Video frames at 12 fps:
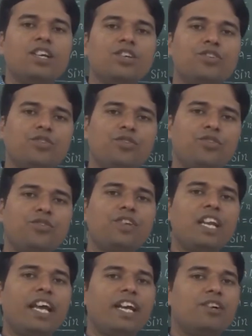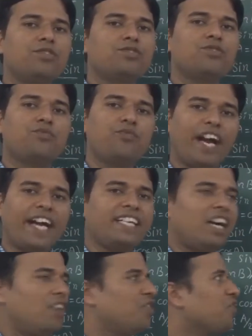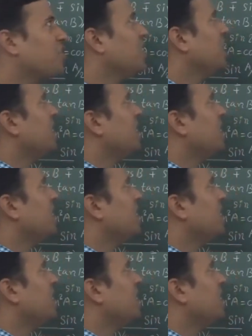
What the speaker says: you will have to find out